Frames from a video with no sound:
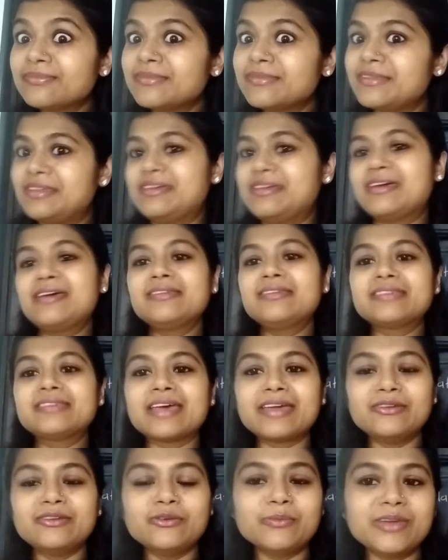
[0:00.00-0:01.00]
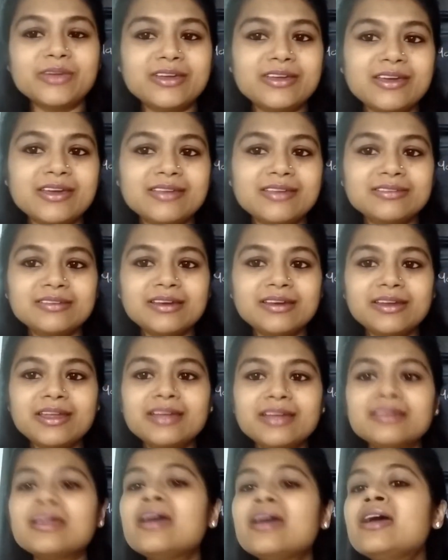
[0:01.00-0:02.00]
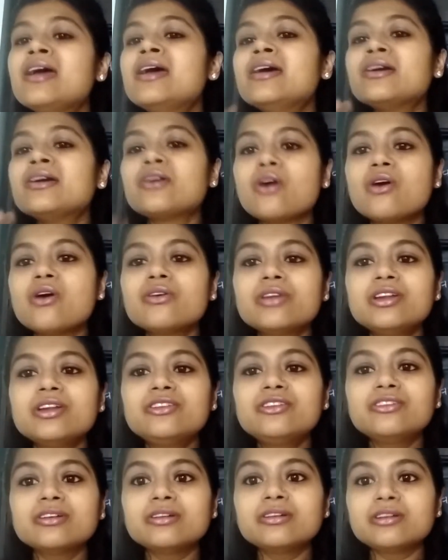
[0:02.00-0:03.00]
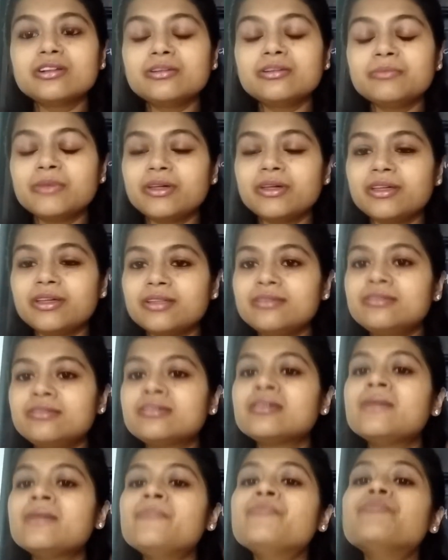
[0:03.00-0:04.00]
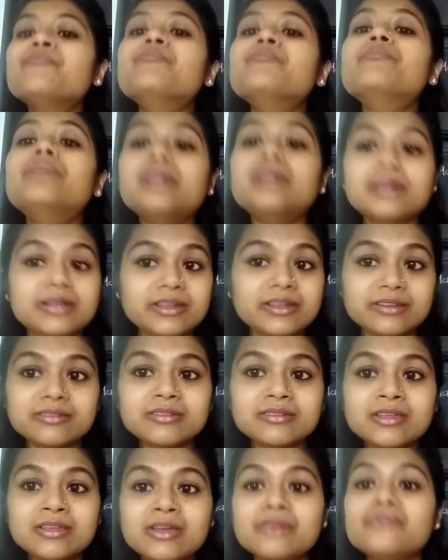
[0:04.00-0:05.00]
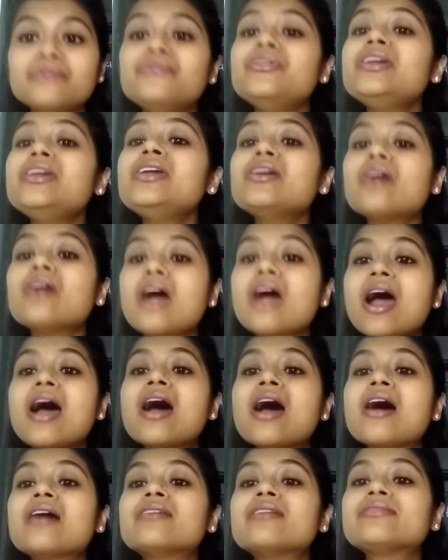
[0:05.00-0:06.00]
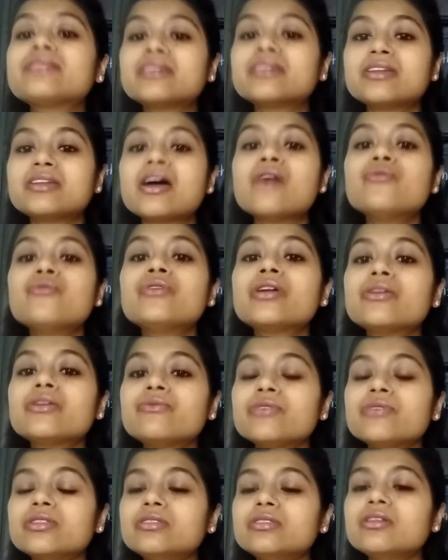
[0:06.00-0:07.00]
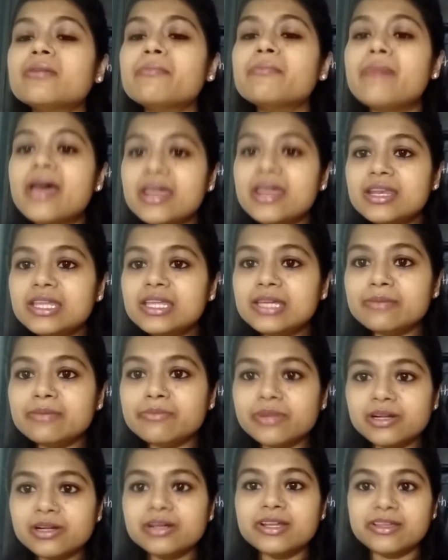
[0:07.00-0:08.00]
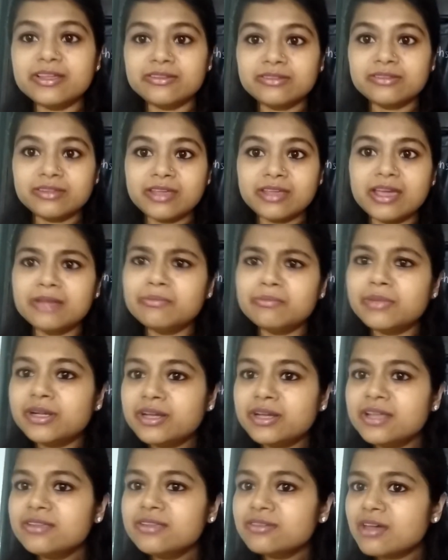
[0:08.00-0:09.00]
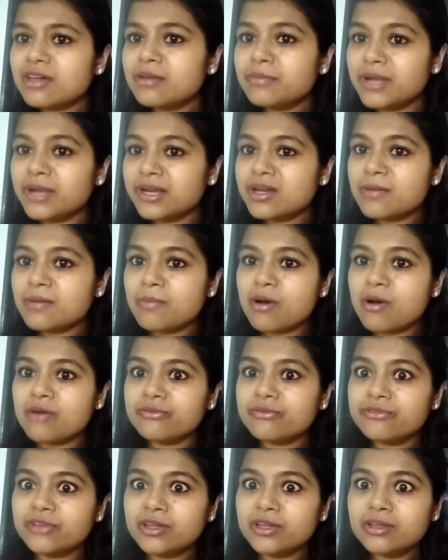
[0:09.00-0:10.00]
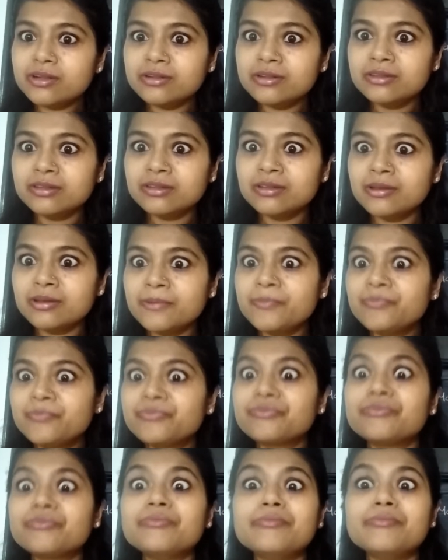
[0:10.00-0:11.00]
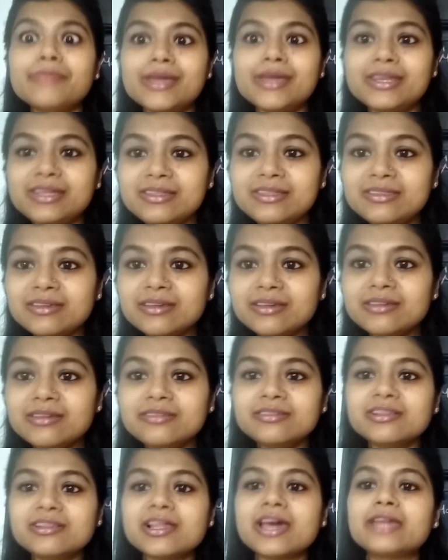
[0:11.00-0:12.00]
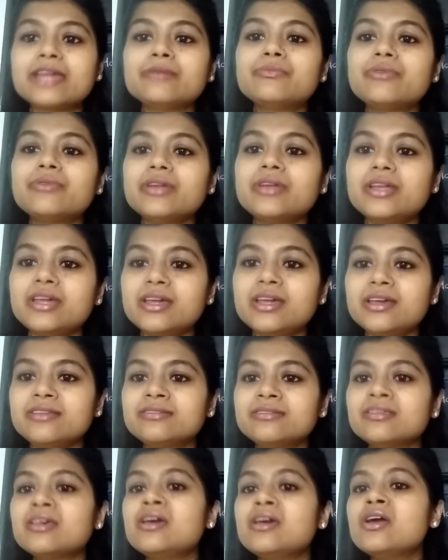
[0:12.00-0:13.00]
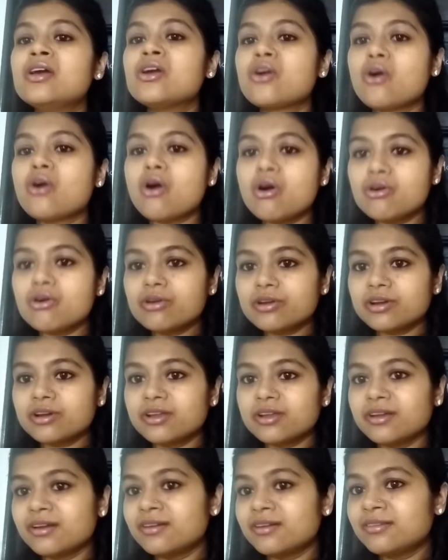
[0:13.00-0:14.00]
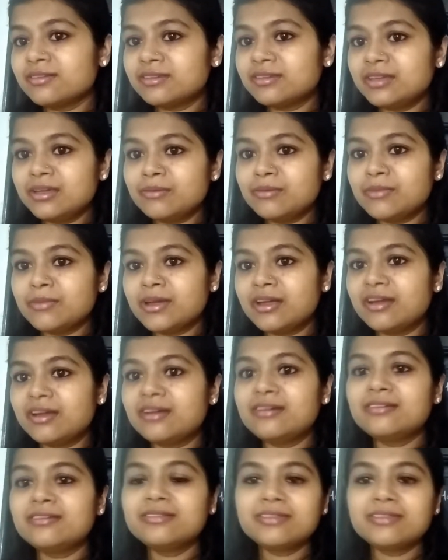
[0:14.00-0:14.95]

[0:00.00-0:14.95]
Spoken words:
Yes, you may guess correct. Concrete jungle means buildings. We are surrounded with the many buildings, and buildings are made up of it many things like bricks, concrete, cement,